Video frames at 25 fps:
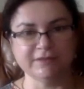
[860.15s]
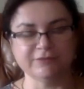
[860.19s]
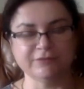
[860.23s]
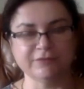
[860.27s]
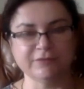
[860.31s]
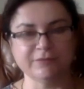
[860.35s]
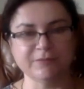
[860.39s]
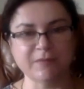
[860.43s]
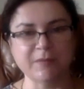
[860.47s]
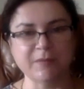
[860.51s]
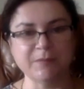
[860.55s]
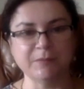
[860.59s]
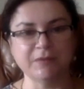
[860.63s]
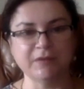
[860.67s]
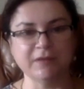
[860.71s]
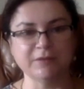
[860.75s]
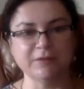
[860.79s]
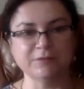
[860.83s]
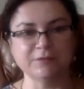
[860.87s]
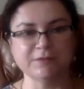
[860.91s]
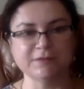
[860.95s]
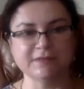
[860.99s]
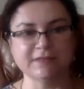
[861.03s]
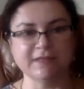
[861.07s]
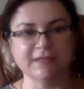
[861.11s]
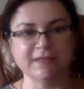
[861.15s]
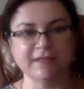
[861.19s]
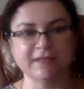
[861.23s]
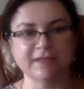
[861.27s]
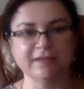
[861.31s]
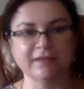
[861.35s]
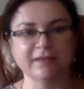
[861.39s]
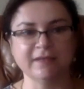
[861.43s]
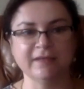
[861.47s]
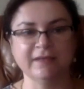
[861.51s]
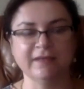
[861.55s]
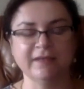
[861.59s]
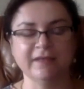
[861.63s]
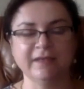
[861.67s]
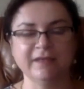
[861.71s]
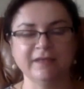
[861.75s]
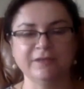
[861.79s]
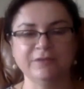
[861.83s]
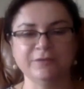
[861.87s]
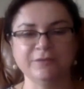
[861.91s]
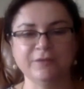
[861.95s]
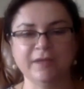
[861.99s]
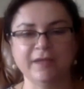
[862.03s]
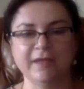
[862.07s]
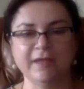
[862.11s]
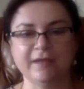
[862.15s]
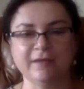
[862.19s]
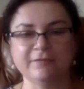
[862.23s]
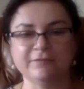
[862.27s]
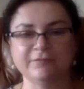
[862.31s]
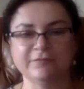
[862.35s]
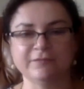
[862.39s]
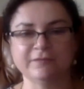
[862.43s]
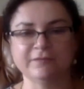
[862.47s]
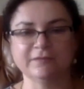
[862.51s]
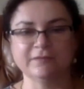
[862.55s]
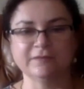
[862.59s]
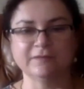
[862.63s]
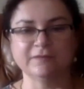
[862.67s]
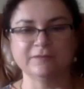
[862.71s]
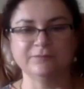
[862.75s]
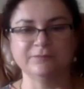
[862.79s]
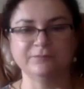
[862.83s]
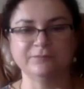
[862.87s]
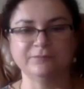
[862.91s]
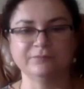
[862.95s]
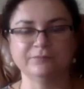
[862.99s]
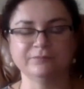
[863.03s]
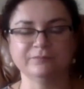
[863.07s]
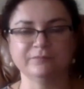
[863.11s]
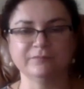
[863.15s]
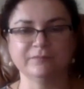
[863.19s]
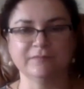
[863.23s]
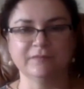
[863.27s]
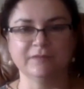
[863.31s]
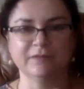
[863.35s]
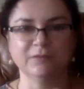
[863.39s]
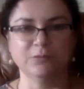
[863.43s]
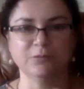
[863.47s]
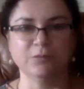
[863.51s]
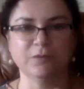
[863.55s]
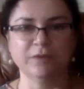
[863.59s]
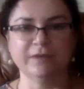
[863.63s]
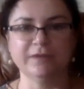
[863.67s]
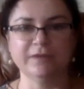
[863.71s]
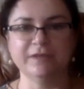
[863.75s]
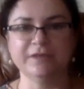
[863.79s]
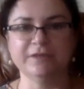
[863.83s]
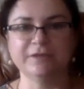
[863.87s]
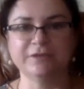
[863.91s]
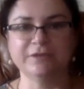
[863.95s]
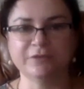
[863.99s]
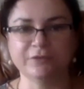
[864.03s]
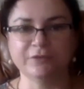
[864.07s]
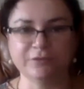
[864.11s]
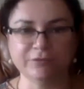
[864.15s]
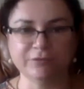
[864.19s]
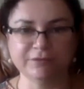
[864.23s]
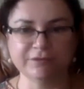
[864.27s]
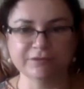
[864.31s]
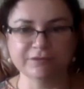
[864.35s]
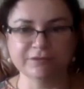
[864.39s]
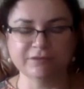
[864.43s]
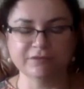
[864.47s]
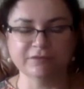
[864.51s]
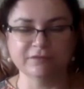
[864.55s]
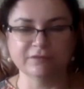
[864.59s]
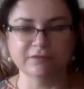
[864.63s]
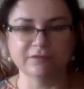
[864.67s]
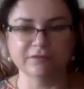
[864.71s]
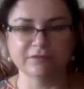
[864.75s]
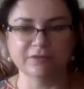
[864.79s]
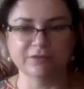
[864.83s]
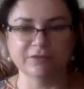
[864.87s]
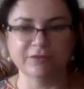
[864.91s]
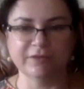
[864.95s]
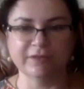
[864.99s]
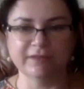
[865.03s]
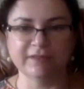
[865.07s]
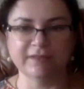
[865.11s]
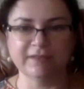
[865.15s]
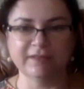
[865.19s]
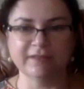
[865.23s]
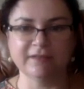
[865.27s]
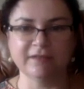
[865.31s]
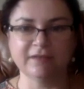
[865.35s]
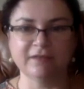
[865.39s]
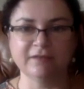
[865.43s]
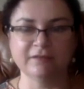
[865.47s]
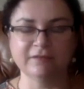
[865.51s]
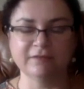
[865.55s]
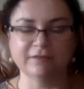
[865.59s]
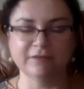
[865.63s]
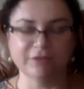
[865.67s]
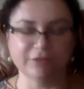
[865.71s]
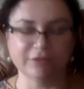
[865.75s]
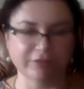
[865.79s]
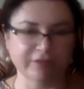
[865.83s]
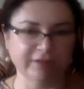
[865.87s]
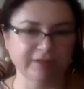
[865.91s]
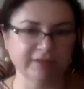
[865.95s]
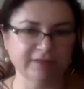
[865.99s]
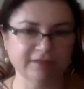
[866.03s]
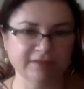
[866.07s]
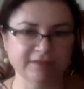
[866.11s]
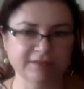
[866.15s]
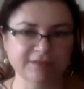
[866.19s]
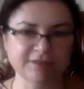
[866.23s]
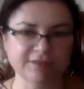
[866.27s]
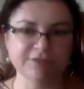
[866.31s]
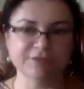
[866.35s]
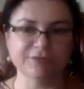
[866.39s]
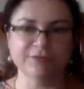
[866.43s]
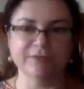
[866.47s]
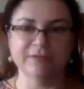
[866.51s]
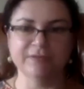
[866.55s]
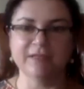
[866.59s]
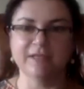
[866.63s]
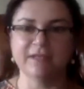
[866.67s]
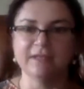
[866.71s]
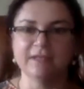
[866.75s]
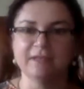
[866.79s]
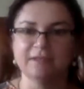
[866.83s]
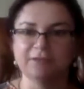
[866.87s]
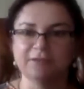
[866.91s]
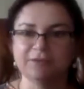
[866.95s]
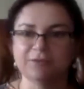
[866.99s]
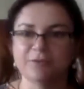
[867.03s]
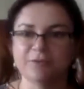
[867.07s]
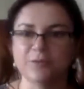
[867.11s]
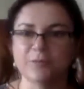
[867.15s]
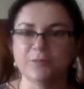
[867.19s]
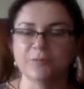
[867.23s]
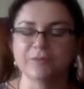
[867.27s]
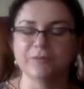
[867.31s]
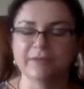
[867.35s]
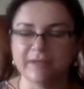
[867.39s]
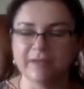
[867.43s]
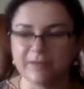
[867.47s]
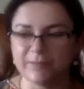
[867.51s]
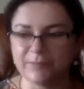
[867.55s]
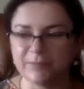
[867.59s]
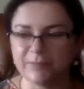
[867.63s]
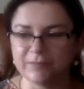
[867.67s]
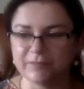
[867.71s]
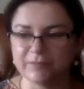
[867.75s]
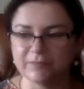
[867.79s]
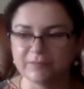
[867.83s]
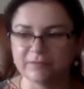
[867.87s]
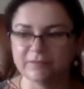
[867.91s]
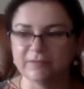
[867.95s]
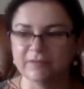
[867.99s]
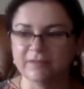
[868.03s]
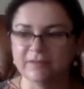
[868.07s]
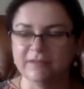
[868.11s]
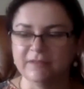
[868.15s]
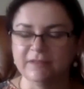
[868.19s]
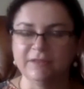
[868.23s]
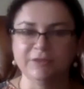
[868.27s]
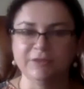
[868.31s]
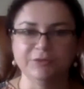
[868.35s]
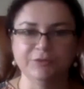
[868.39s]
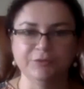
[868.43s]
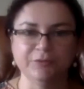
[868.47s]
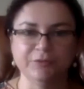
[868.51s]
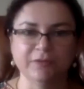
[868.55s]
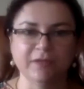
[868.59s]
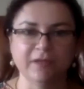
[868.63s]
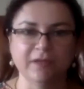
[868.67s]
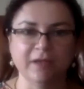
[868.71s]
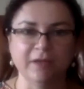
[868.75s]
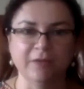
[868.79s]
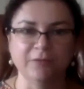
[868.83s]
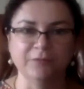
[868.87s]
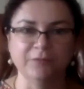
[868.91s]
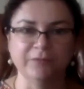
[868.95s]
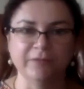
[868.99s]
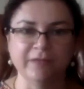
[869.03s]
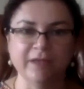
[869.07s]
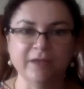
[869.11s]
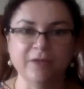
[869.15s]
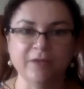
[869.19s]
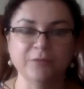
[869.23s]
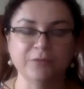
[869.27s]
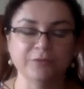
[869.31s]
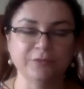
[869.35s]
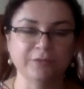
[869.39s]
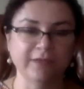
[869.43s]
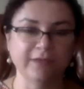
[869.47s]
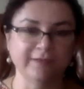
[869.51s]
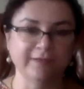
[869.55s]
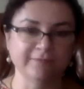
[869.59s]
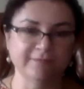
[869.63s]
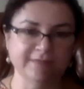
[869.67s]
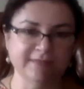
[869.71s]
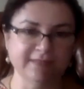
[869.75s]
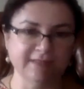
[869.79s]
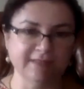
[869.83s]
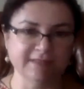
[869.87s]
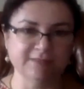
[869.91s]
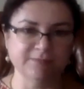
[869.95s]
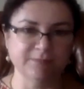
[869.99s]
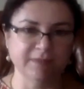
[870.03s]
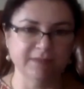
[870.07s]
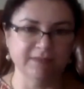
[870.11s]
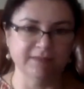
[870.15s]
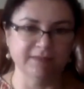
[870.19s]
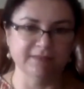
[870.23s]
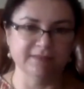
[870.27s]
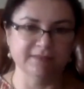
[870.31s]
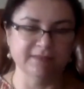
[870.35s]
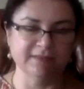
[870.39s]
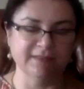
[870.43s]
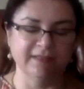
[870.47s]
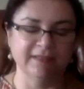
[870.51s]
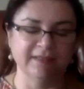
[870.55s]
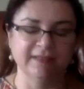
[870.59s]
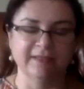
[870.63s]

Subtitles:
Remember, I was saying you have a 1-year-old credit history, and you open up a new account now, you'll have 6 months.